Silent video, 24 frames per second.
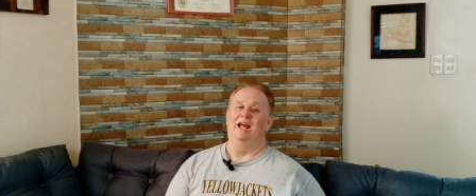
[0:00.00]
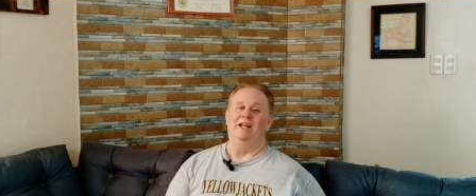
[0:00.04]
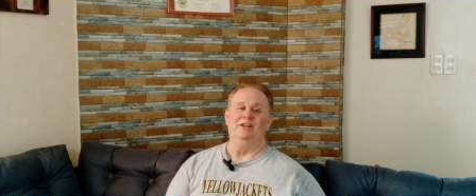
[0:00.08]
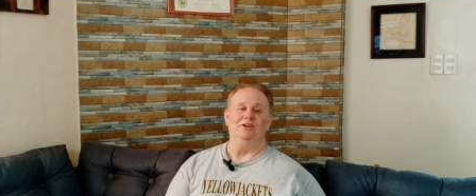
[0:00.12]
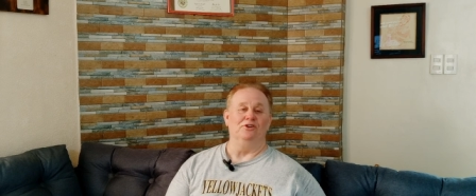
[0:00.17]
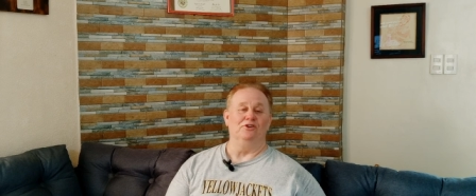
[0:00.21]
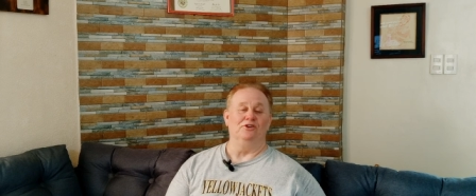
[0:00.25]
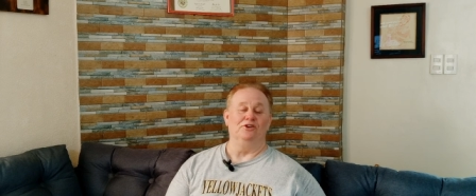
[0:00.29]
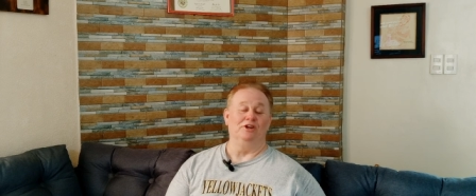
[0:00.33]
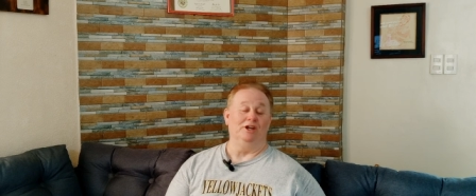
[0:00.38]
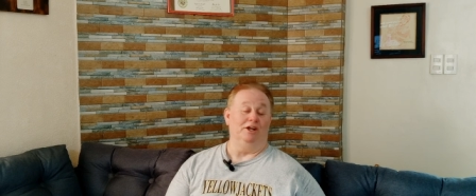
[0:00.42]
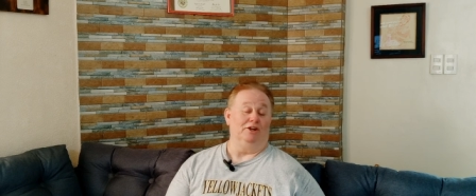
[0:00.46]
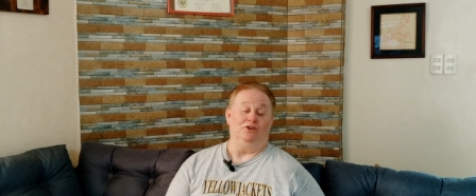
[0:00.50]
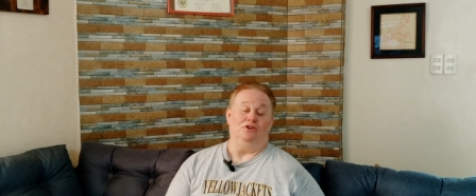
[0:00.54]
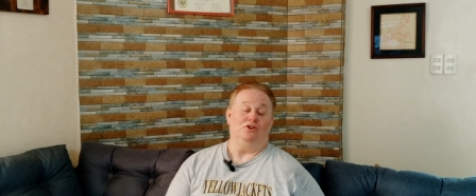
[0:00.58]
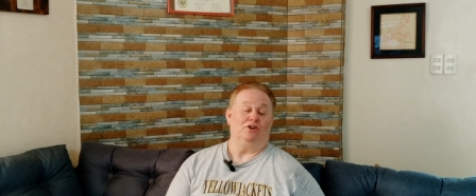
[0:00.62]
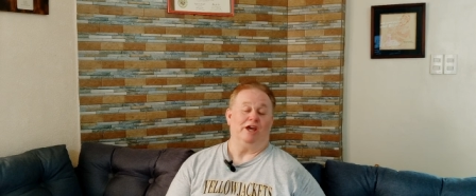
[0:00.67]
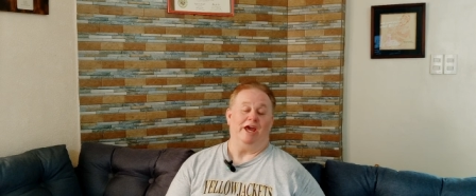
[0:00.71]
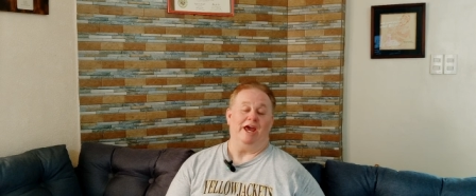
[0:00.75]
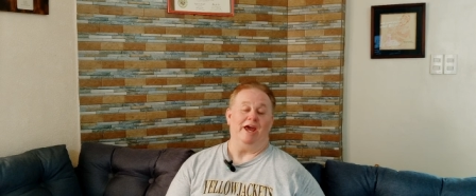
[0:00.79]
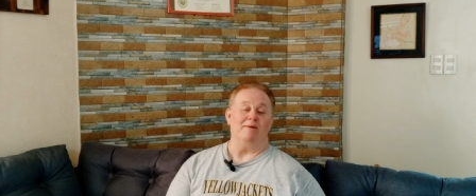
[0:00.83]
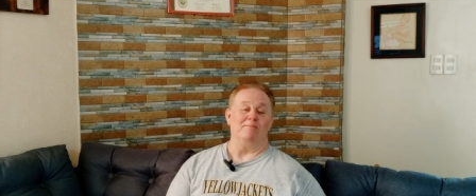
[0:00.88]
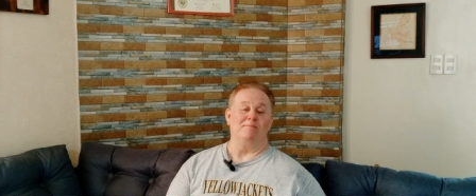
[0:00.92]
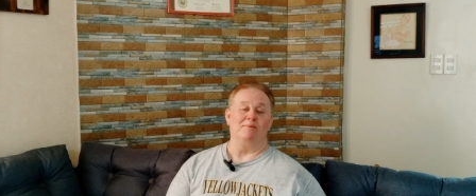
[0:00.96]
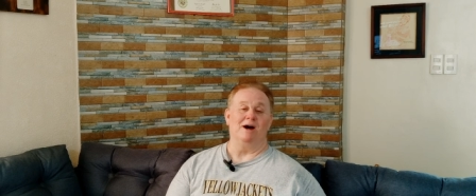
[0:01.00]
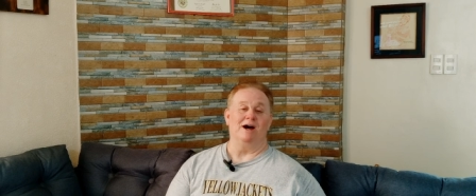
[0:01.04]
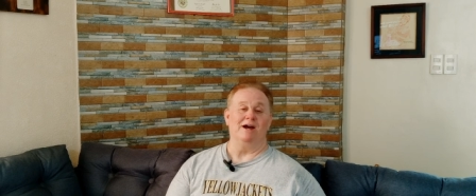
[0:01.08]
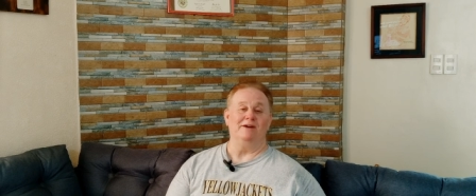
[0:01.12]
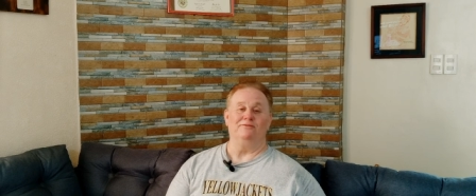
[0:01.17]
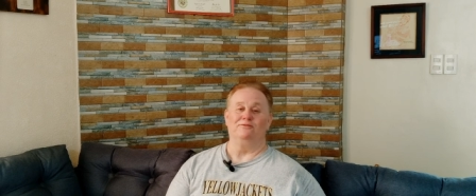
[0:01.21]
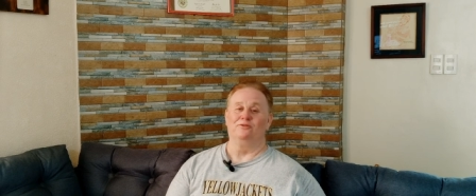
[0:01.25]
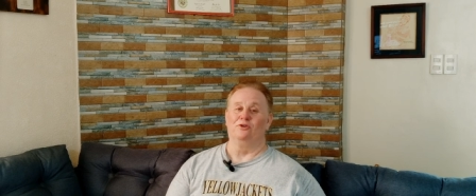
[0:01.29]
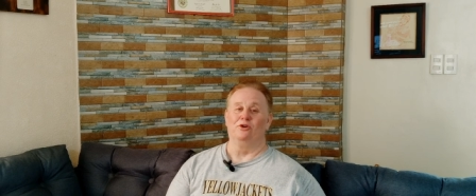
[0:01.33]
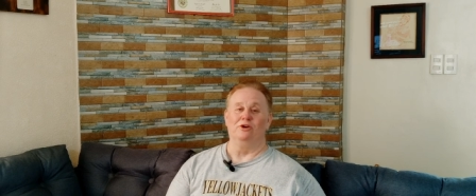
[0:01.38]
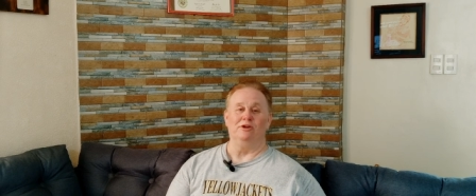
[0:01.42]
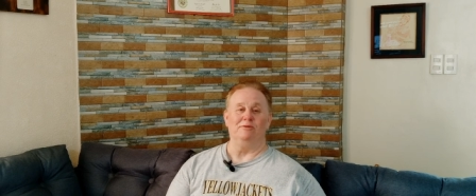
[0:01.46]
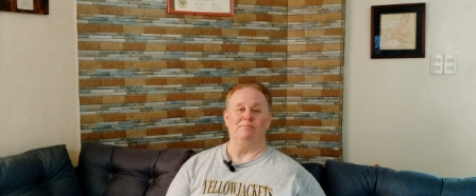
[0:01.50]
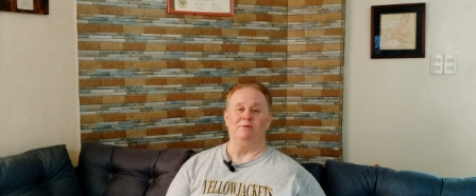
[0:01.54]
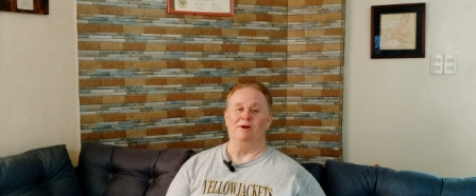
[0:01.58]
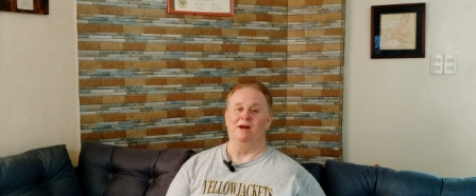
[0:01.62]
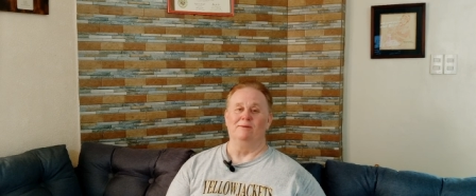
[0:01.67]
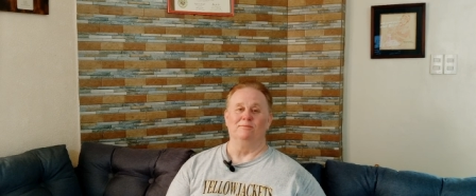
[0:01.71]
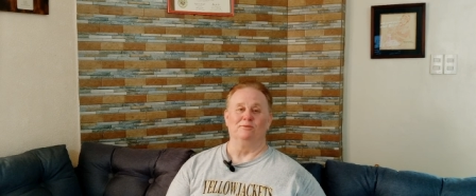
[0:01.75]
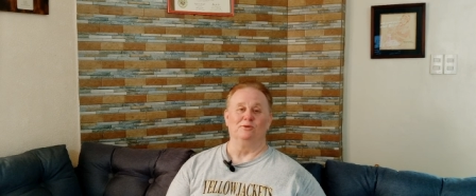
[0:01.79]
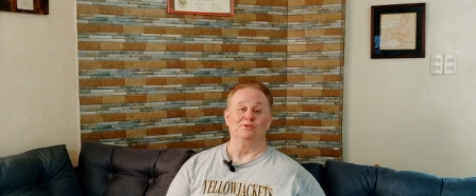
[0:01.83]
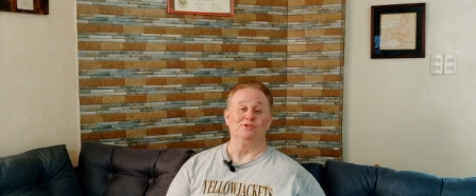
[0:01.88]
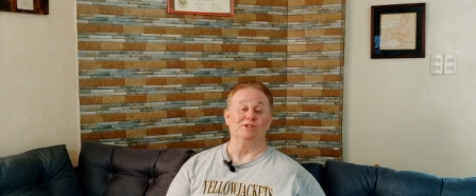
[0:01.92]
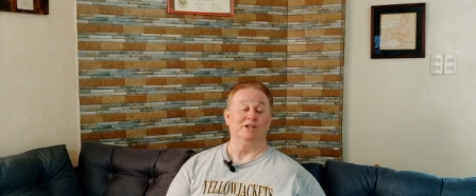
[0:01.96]
And you can't buy Fruity
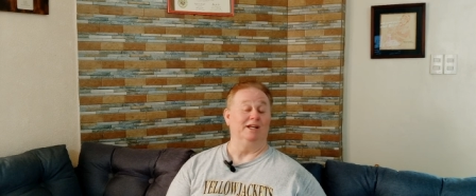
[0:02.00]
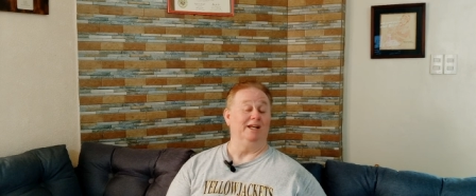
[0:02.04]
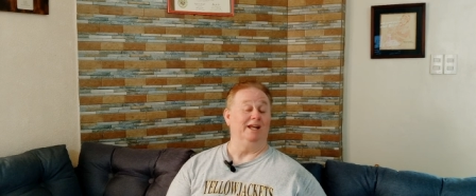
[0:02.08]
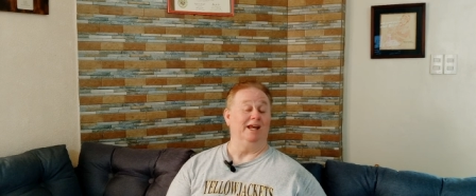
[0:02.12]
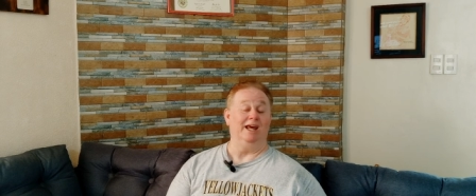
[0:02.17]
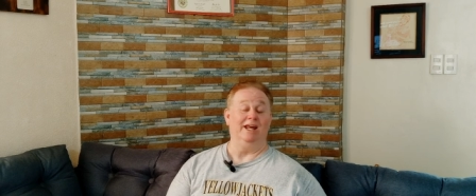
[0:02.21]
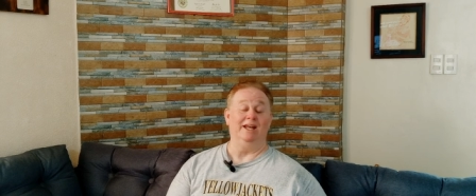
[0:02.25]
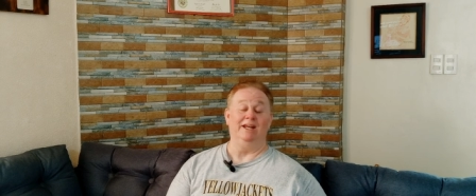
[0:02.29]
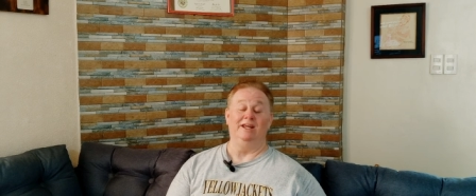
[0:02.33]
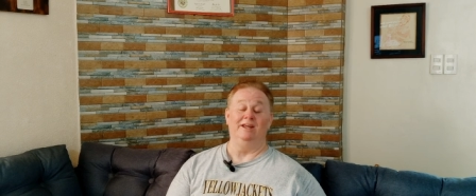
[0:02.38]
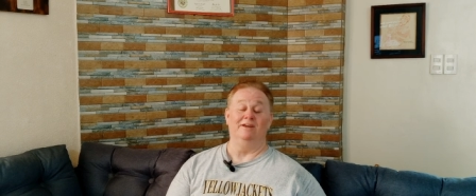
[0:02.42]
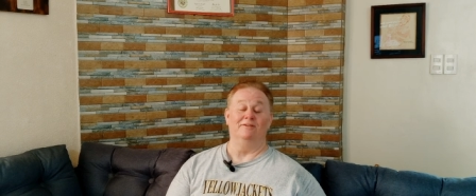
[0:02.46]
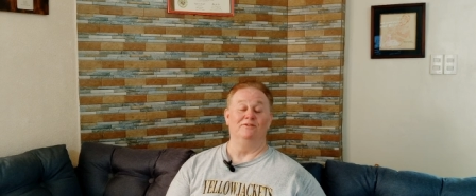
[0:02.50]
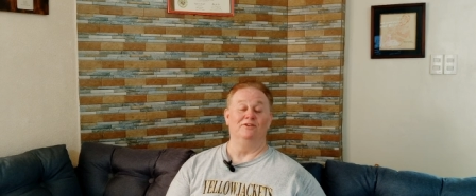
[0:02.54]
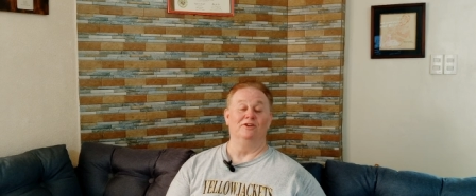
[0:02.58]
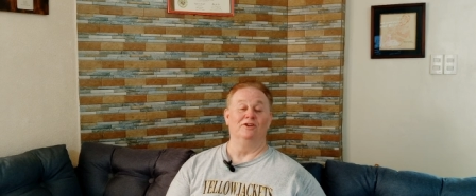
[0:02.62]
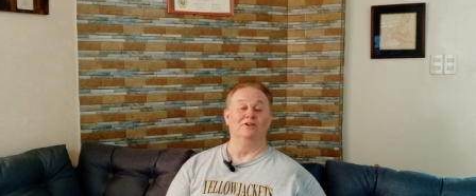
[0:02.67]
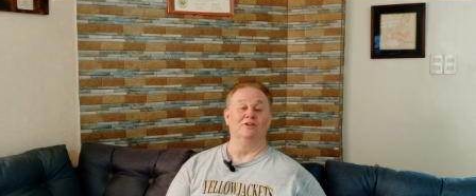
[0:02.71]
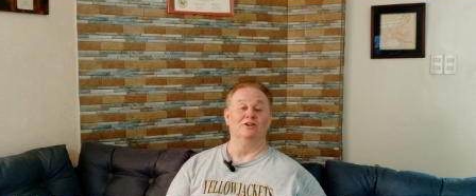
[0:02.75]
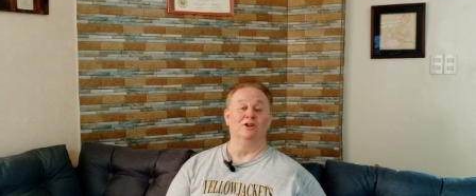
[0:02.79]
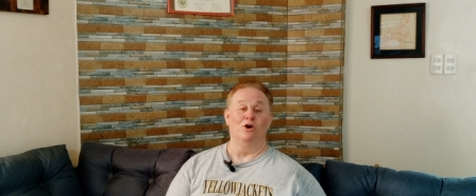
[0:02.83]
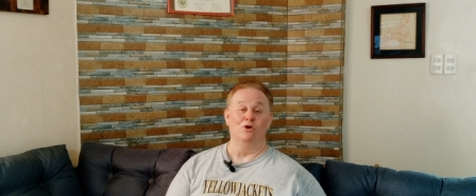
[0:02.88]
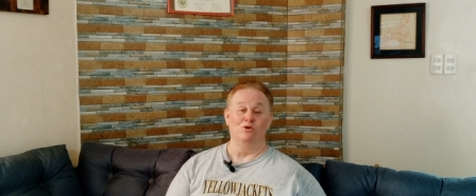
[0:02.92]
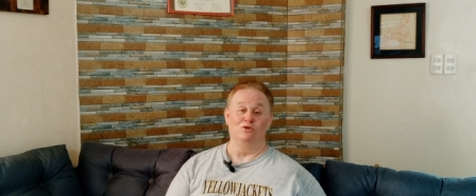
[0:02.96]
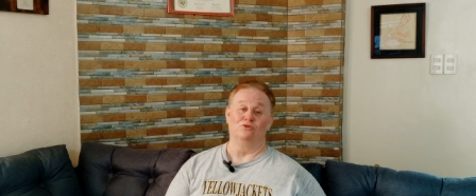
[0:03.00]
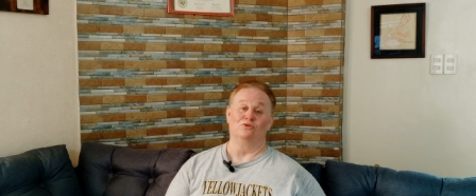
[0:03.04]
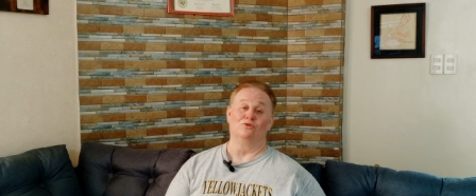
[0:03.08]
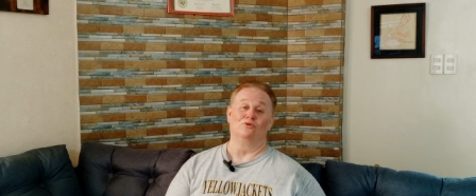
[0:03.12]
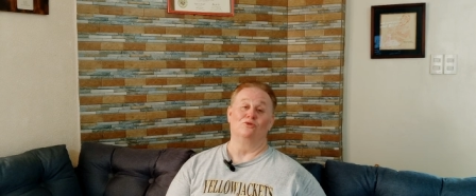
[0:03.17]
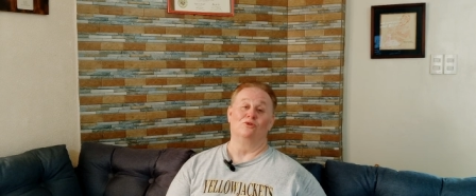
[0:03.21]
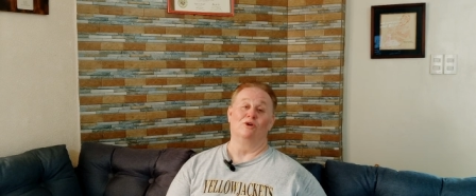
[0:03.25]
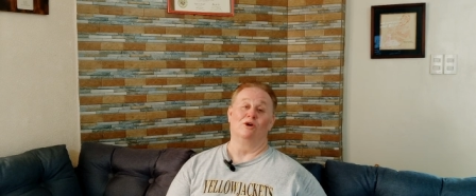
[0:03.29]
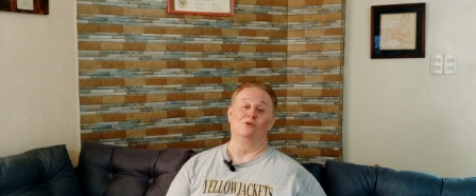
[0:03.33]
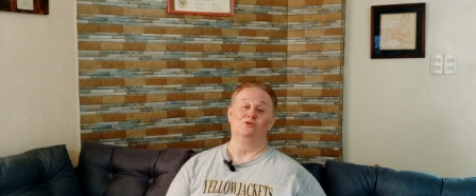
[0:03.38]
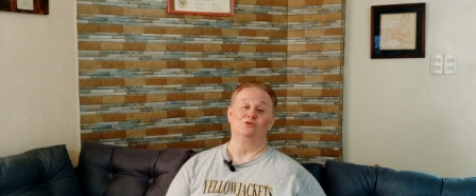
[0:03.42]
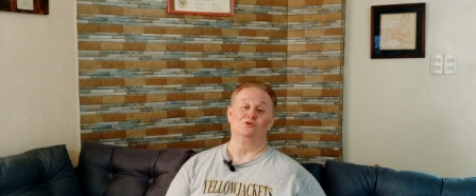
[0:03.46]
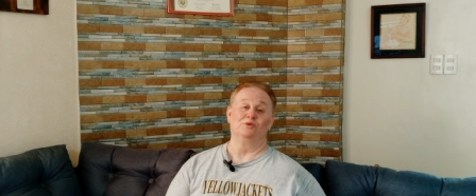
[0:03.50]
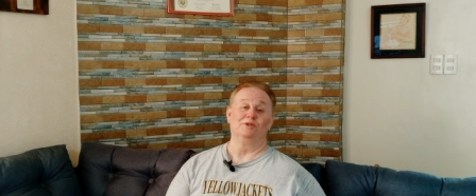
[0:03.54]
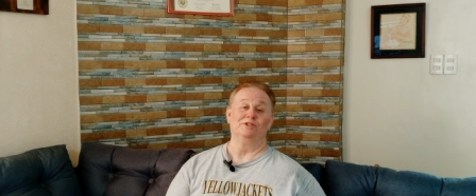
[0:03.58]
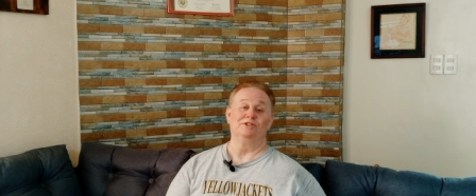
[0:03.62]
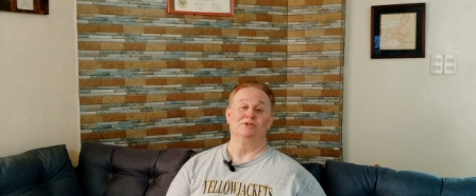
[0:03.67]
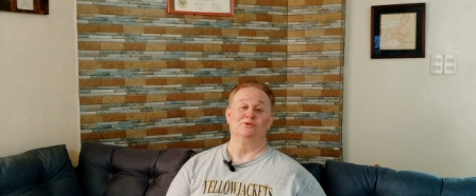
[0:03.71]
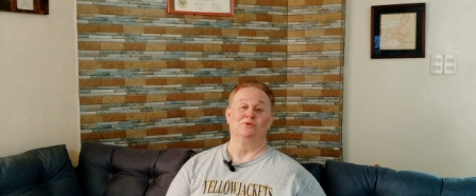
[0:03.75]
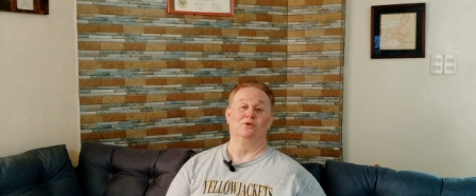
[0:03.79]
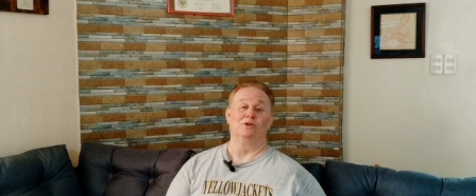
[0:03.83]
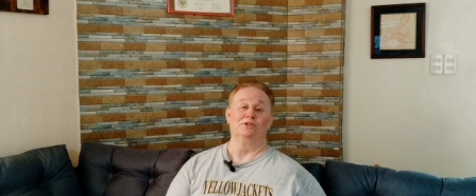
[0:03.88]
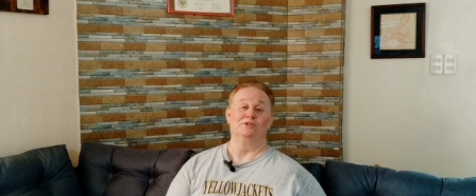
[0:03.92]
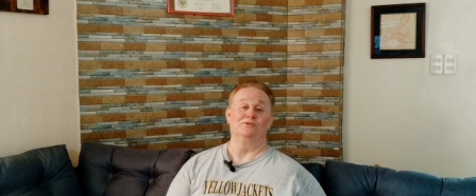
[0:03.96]
Pebbles in any of the local
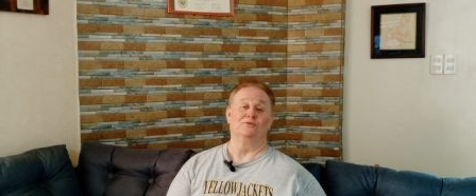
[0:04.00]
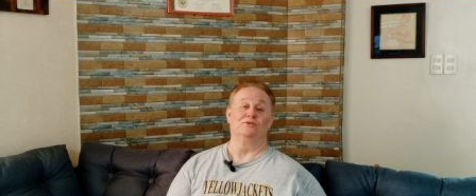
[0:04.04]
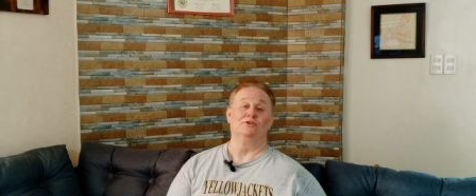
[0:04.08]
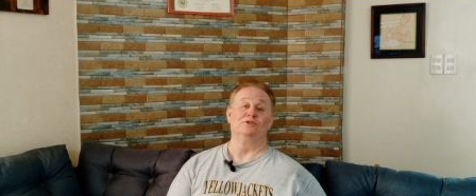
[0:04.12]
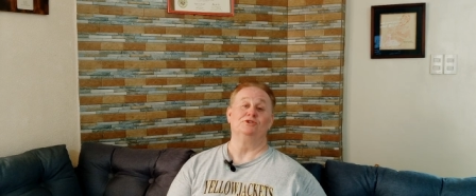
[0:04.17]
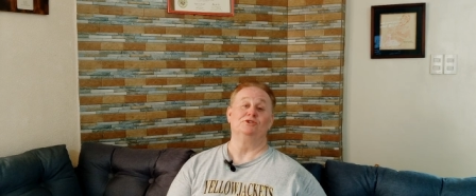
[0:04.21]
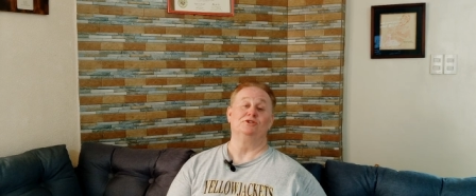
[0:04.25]
grocery stores